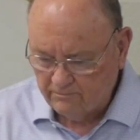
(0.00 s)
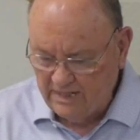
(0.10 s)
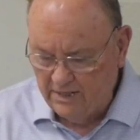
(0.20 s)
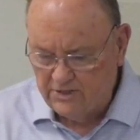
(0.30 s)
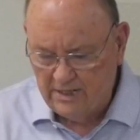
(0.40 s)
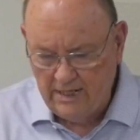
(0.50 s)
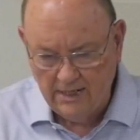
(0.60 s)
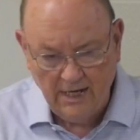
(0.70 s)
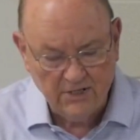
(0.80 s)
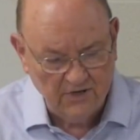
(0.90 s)
is that he
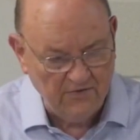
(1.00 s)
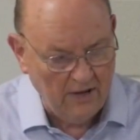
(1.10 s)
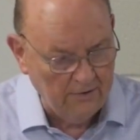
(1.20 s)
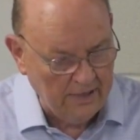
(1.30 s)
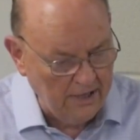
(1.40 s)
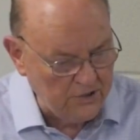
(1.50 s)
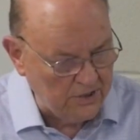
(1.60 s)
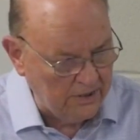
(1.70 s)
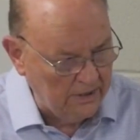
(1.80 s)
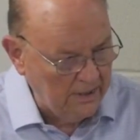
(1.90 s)
lays the
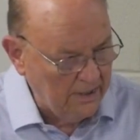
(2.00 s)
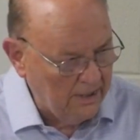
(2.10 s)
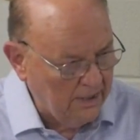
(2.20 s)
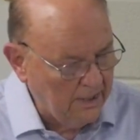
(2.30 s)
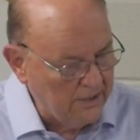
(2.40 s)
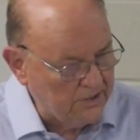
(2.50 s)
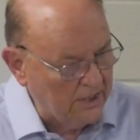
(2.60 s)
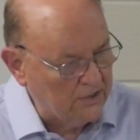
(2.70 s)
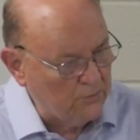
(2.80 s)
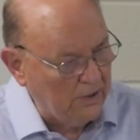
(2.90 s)
foundation. He
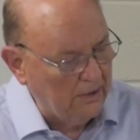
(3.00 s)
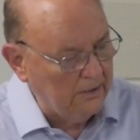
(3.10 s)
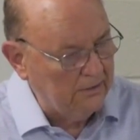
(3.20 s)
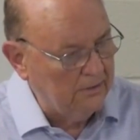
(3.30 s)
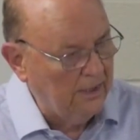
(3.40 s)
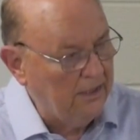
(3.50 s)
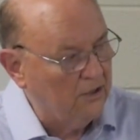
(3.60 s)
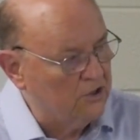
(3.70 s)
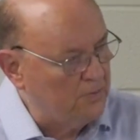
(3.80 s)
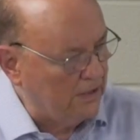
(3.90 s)
says, well, he
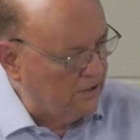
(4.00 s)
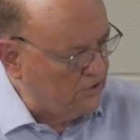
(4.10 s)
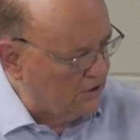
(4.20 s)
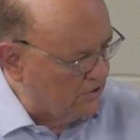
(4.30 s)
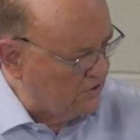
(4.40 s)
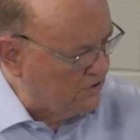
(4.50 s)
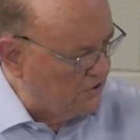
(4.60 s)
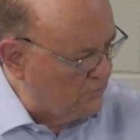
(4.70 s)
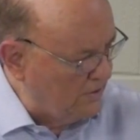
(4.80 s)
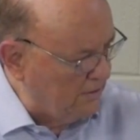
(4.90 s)
goes back to Genesis
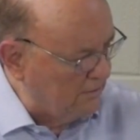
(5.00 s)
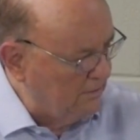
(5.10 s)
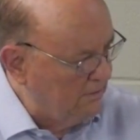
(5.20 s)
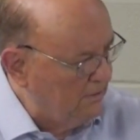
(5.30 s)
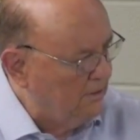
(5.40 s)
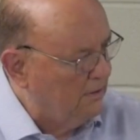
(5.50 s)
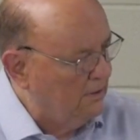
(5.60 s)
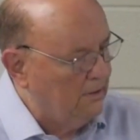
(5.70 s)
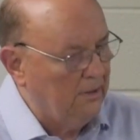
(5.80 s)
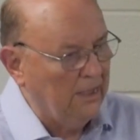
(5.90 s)
as well.
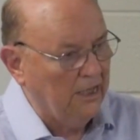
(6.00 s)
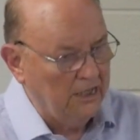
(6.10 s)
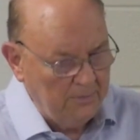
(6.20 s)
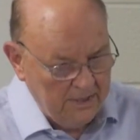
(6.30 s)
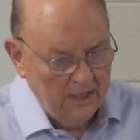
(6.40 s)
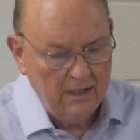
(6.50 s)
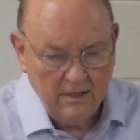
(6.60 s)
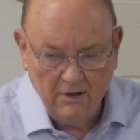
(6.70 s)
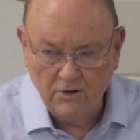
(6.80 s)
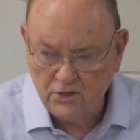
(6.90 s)
In the
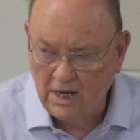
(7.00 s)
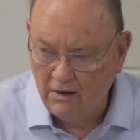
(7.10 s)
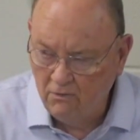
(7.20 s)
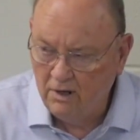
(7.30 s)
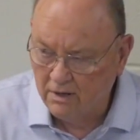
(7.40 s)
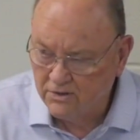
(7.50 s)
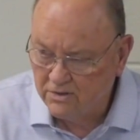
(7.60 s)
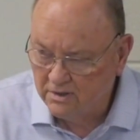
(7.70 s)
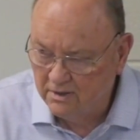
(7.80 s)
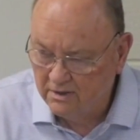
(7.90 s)
beginning, here's how it
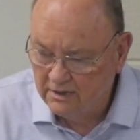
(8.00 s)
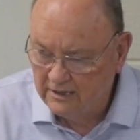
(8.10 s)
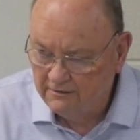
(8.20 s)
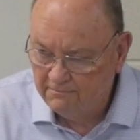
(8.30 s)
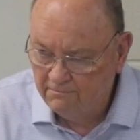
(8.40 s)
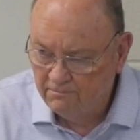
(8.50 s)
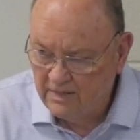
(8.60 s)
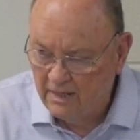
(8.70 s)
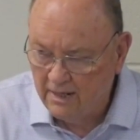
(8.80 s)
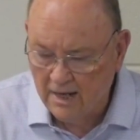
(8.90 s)
was.
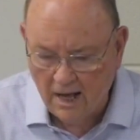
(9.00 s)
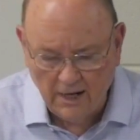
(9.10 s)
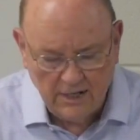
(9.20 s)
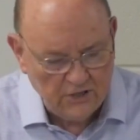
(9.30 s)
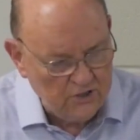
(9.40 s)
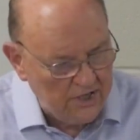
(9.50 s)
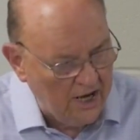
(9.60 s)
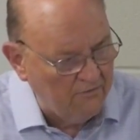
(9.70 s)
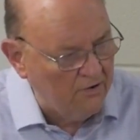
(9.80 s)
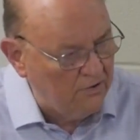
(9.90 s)
God has
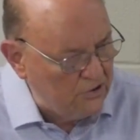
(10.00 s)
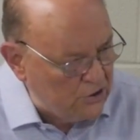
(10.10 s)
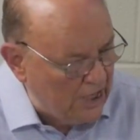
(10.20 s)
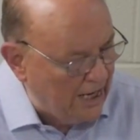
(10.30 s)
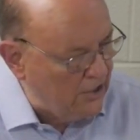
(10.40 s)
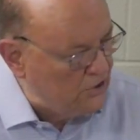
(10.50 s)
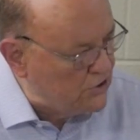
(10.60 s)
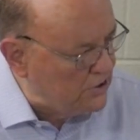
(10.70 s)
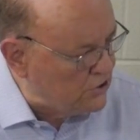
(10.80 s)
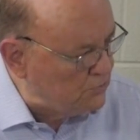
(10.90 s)
never
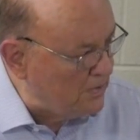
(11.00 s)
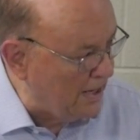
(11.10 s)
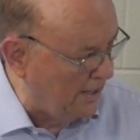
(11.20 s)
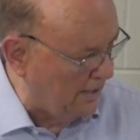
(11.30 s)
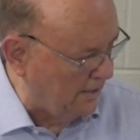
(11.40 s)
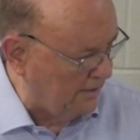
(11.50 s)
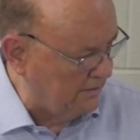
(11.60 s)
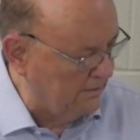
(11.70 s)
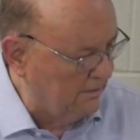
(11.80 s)
changed his mind